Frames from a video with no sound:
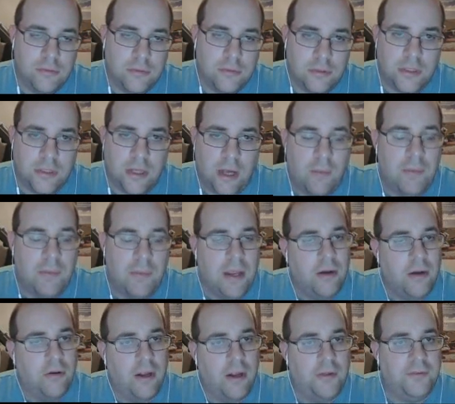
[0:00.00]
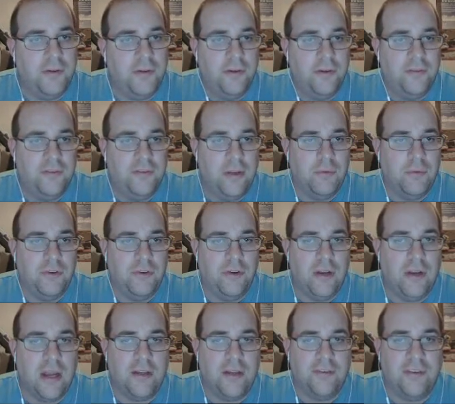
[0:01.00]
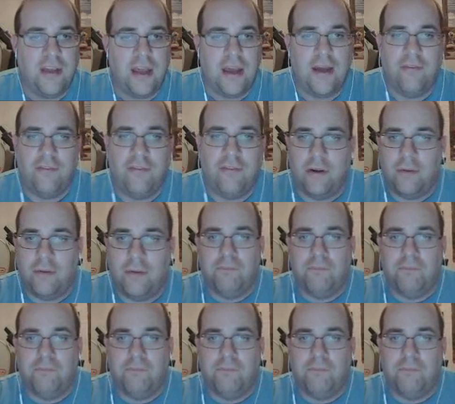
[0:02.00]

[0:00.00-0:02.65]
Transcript: I'll be interested to see what you guys have,